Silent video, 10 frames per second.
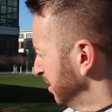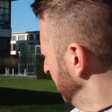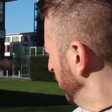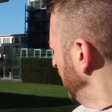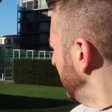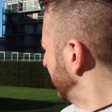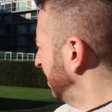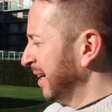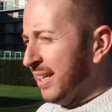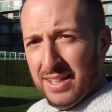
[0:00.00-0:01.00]
Now,
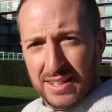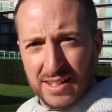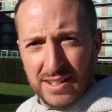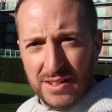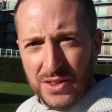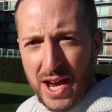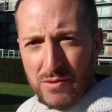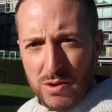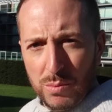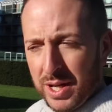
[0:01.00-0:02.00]
weirdly, the
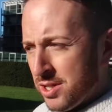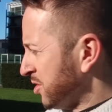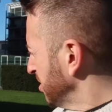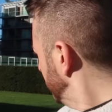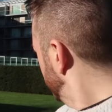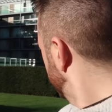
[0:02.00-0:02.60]
area in which